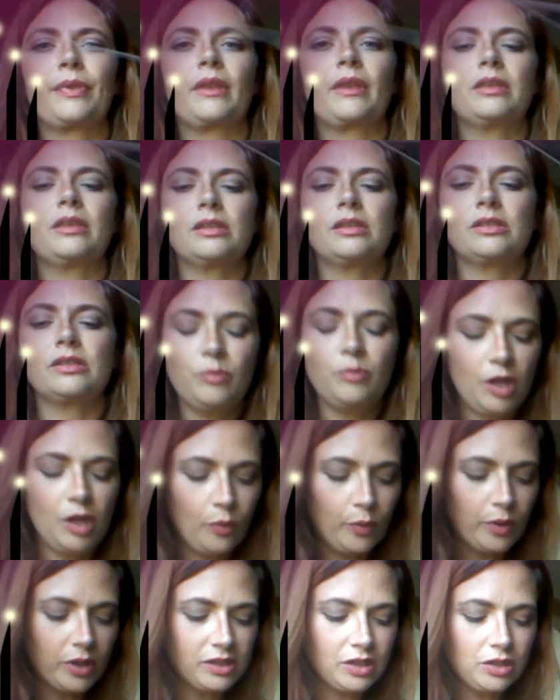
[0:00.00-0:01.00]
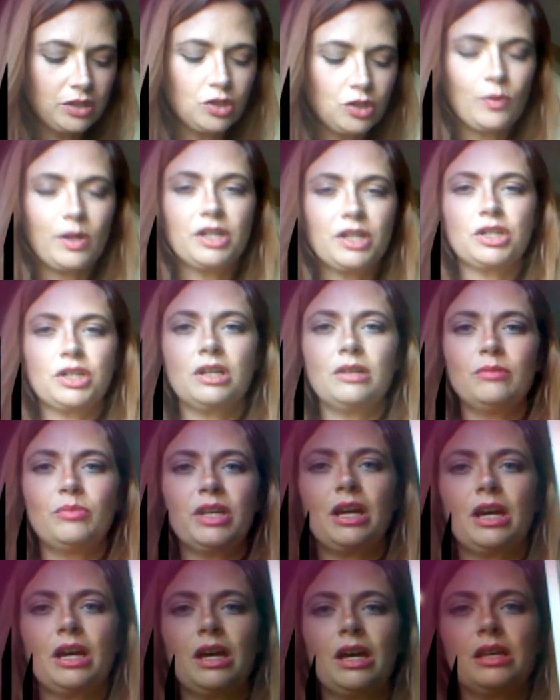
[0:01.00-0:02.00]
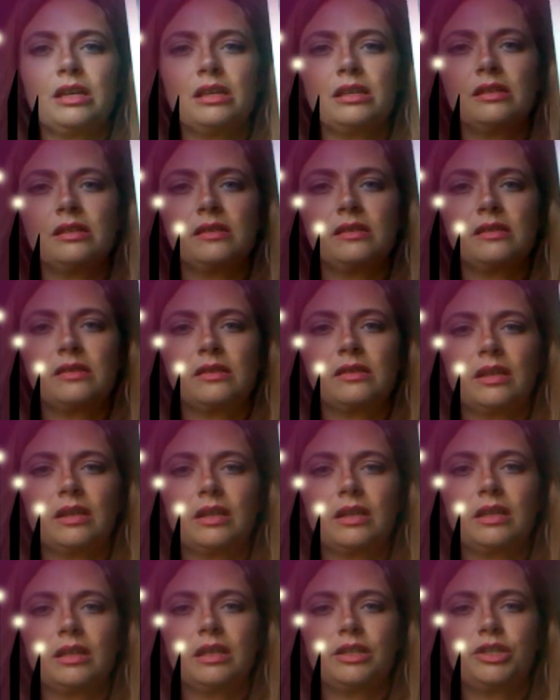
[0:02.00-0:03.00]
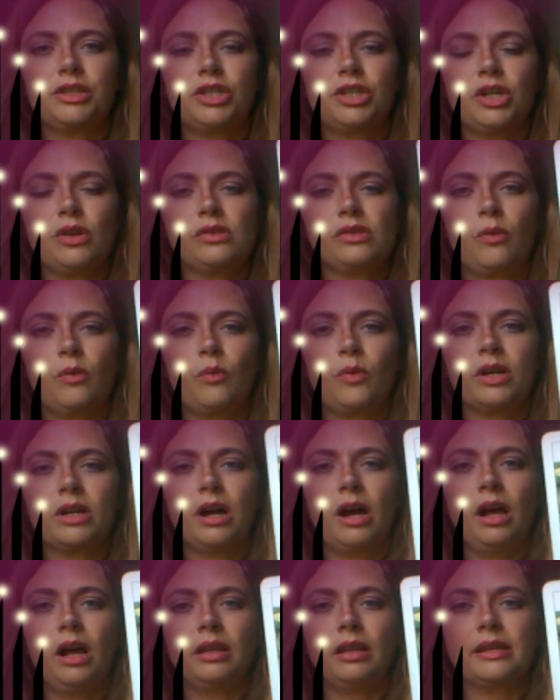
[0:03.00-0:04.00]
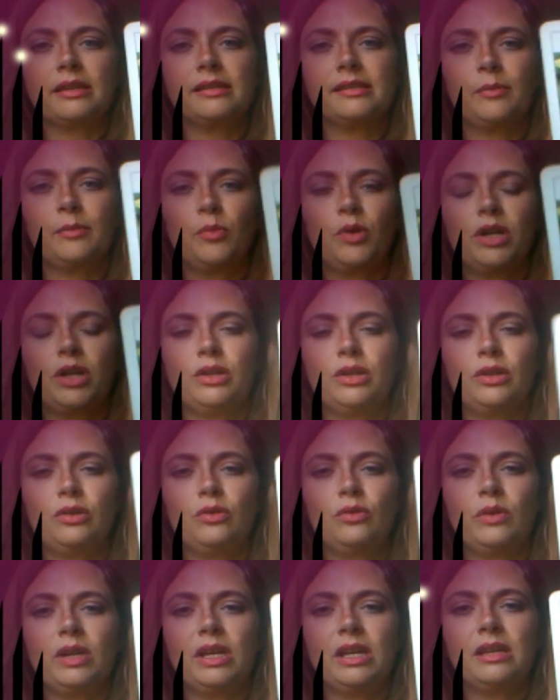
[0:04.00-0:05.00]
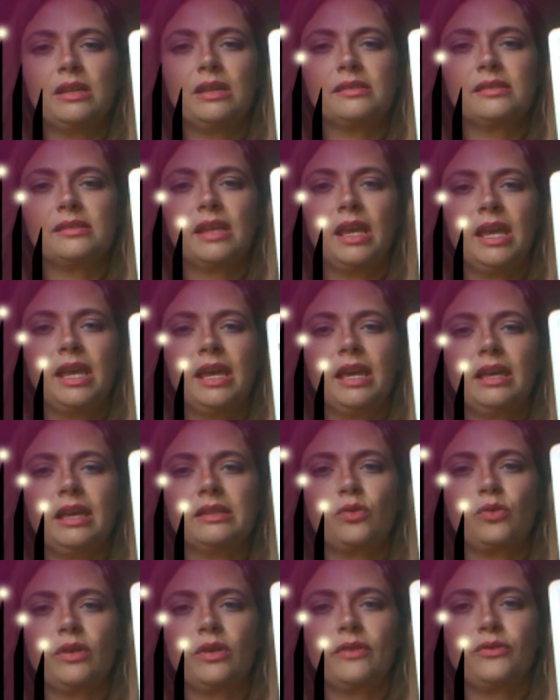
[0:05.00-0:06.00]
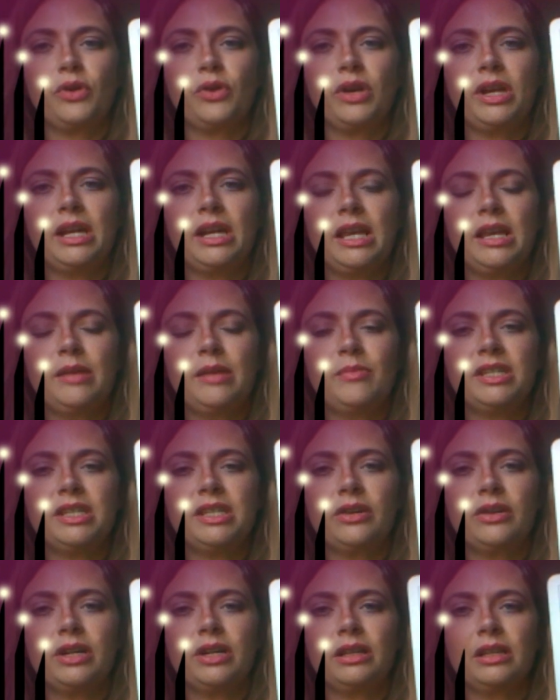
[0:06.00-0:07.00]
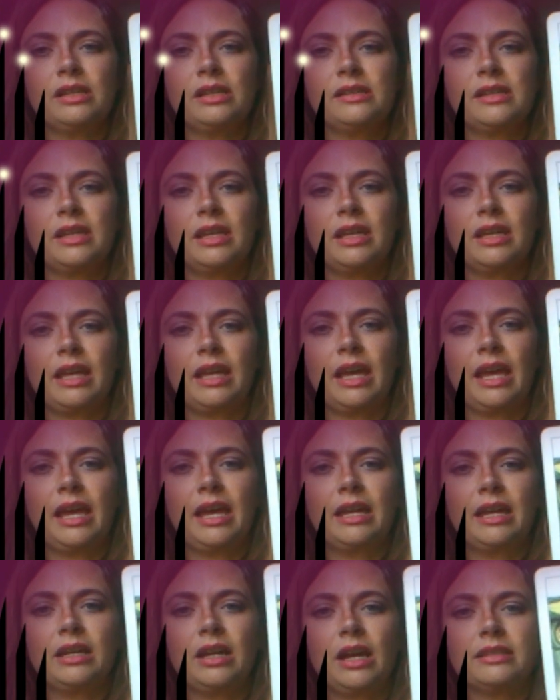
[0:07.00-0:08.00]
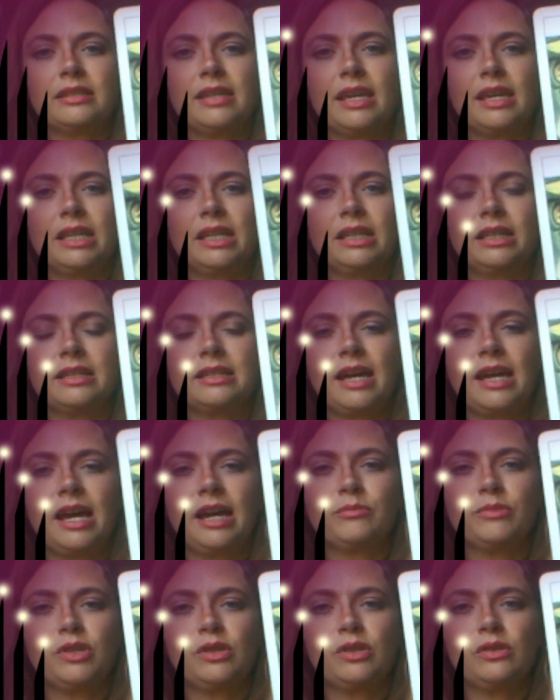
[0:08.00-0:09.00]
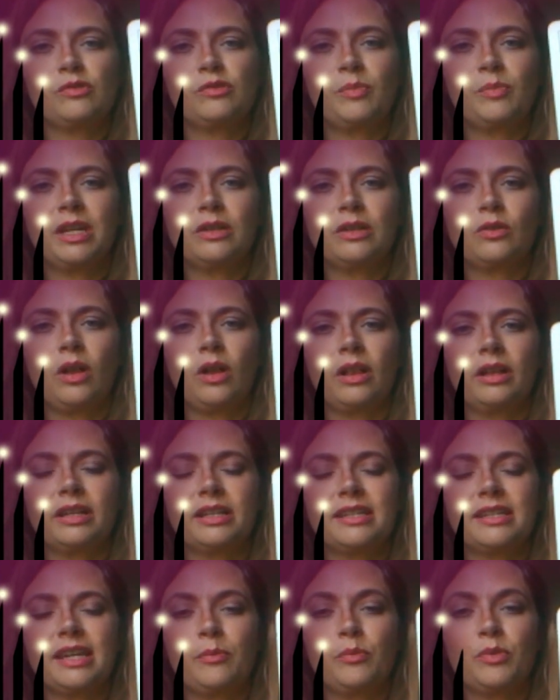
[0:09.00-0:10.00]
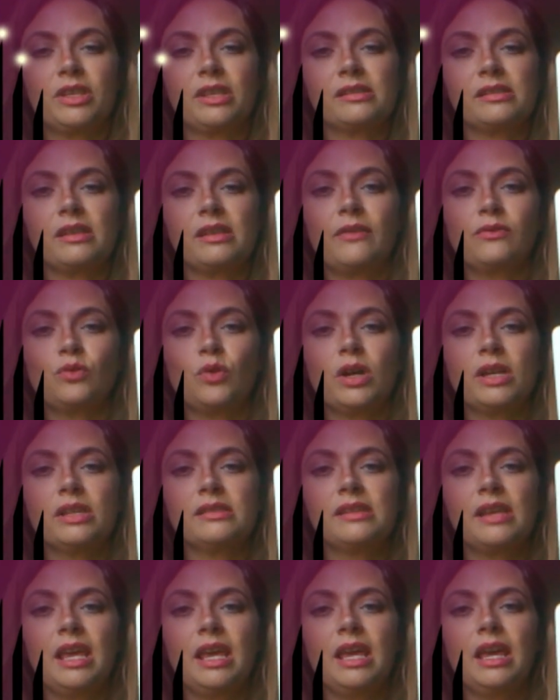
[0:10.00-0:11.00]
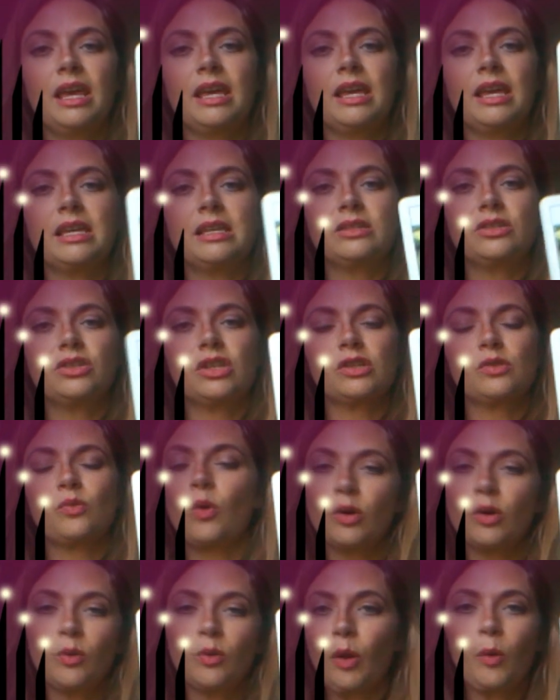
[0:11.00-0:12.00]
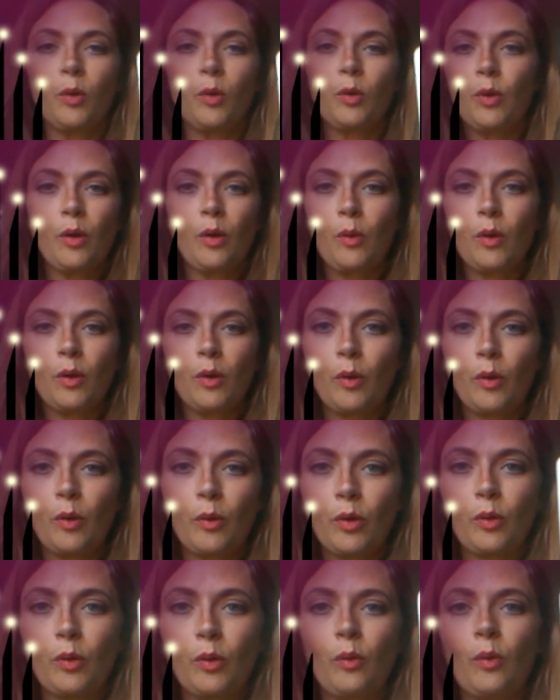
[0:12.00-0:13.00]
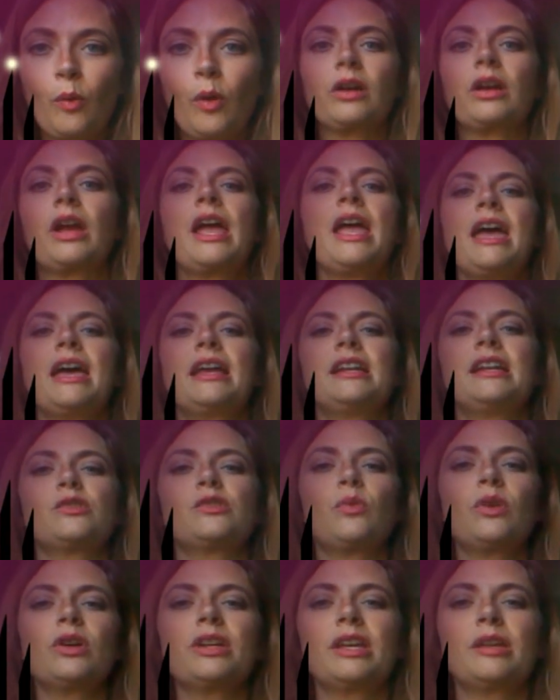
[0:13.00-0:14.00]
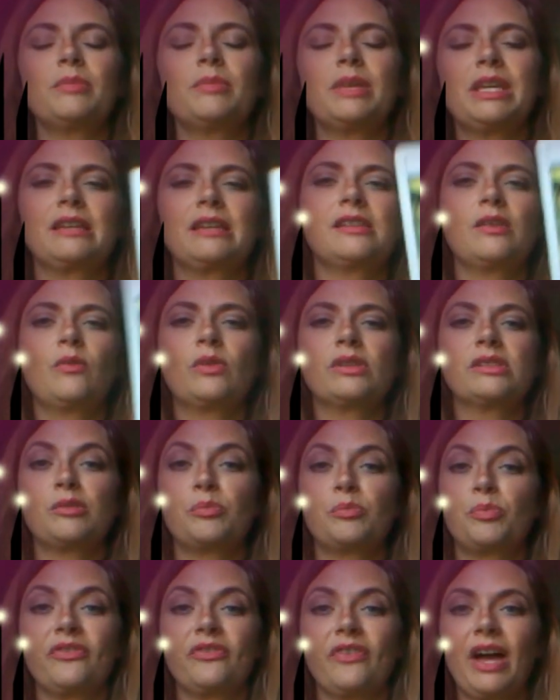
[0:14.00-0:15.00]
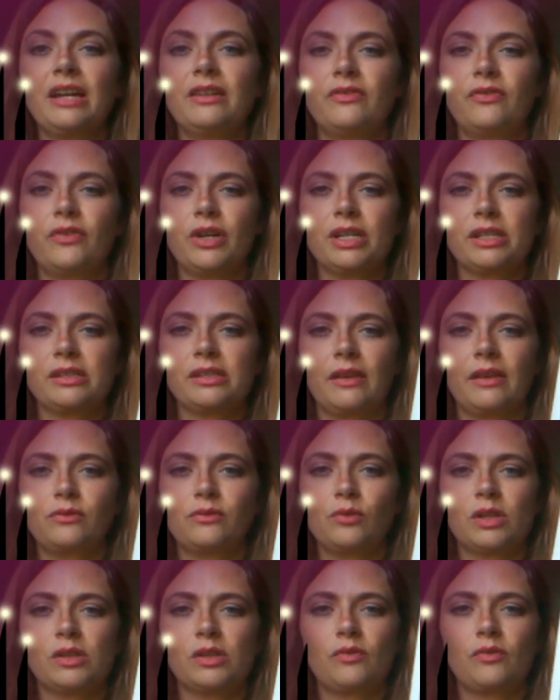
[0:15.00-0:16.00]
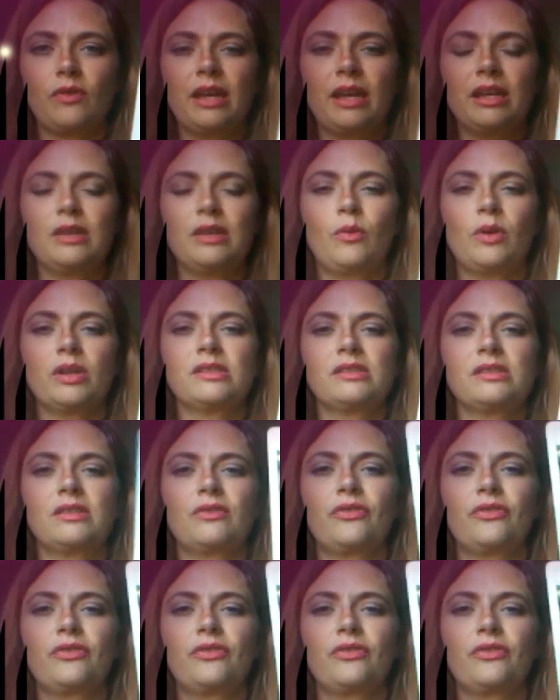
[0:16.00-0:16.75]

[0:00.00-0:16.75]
this could be a work situation because this shows a workaholic, someone who is sort of greedy, materialistic, and not taking the time to spend quality time with his loved ones. He's just work. And he's working because he wants to provide for his loved ones, right? He wants the